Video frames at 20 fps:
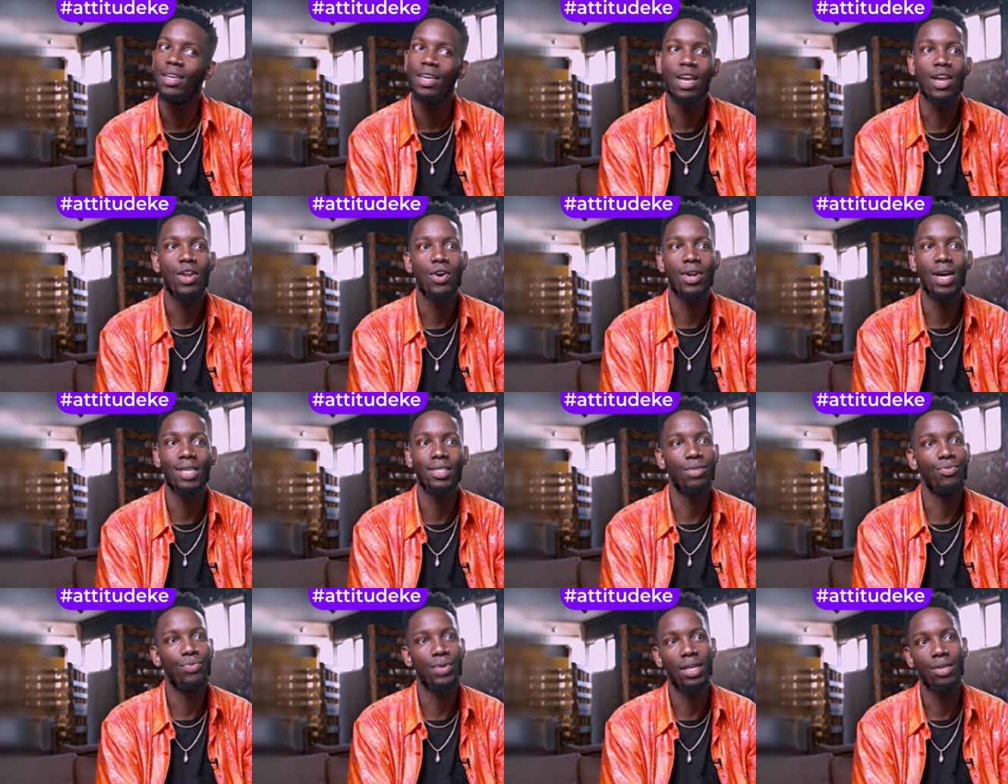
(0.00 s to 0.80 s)
you know,
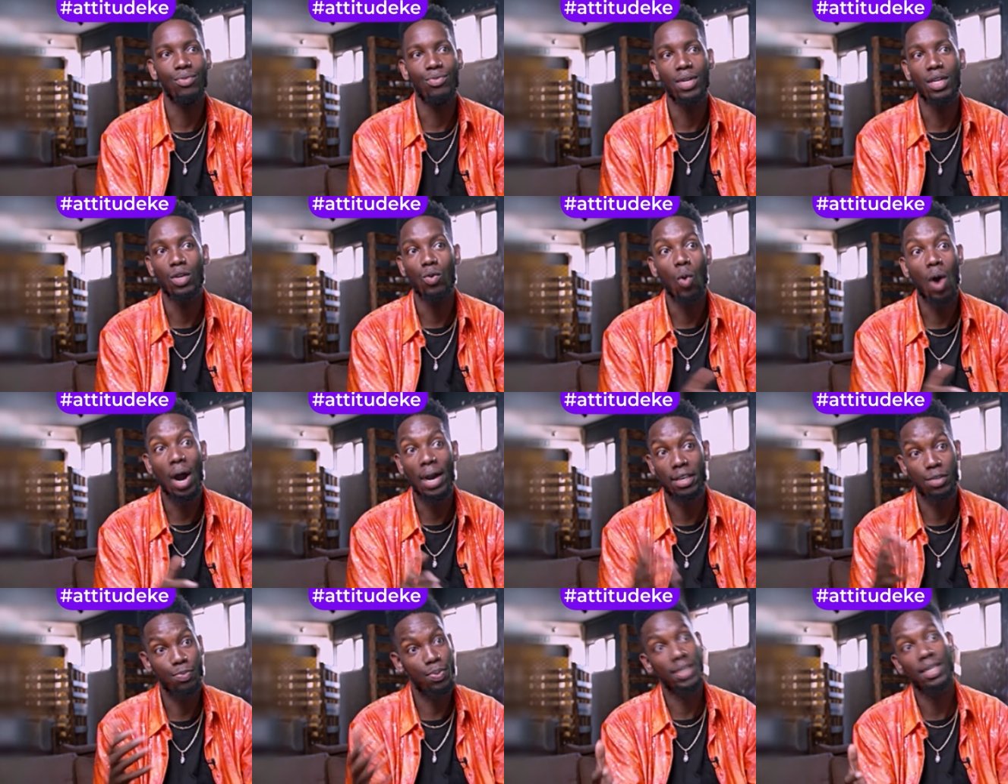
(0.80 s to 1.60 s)
doesn't really, really
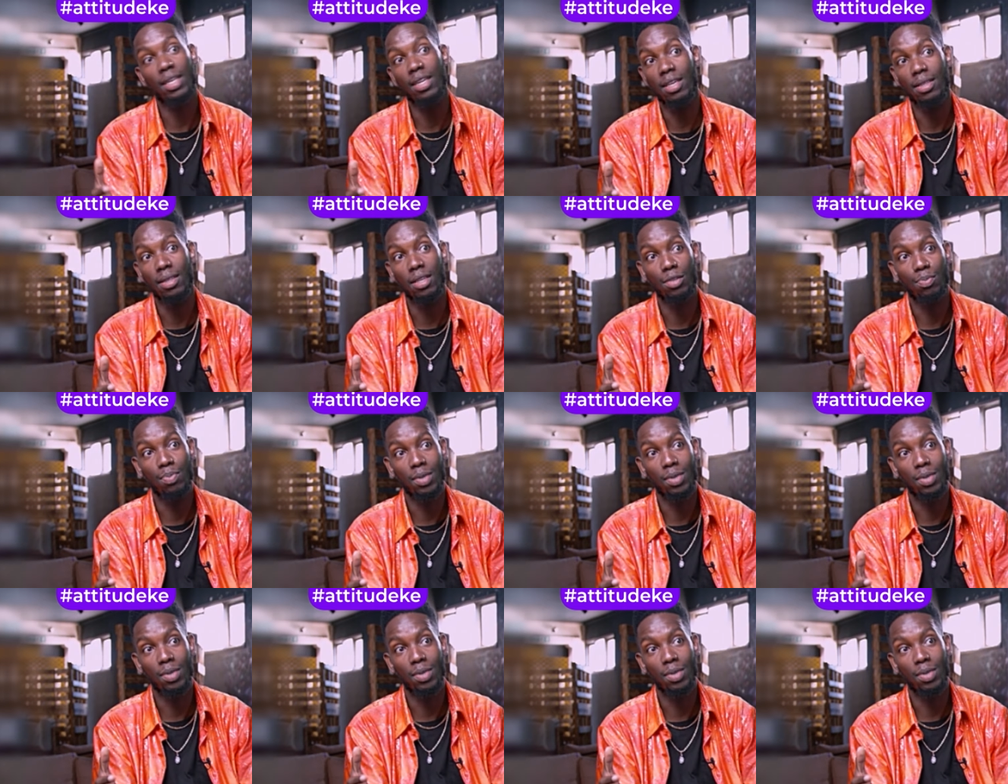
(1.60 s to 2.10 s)
work, especially in this